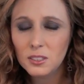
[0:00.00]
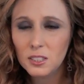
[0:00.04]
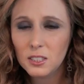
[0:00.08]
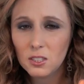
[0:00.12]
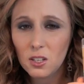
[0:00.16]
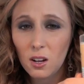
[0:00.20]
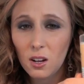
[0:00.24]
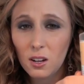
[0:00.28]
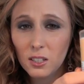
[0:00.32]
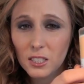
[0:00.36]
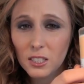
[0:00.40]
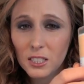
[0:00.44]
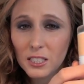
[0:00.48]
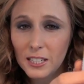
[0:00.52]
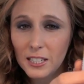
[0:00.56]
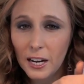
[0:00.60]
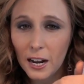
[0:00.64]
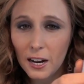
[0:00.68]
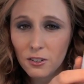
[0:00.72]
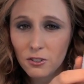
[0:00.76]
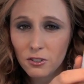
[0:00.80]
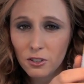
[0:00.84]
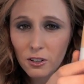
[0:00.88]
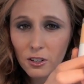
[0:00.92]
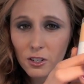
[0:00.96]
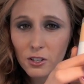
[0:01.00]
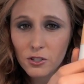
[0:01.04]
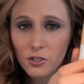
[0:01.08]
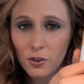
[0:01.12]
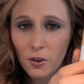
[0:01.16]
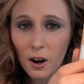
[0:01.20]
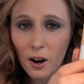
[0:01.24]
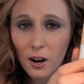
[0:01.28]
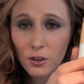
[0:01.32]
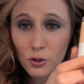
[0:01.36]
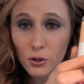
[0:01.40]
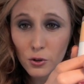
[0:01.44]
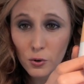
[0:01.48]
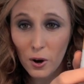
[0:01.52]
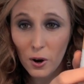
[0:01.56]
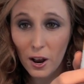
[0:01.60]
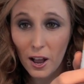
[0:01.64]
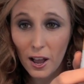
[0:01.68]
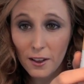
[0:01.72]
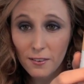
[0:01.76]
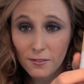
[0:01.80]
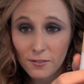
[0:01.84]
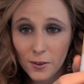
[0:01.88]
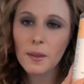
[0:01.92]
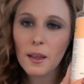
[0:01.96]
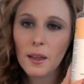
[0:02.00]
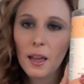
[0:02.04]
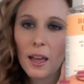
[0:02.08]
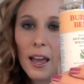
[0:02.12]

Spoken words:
It's all just naturally derived.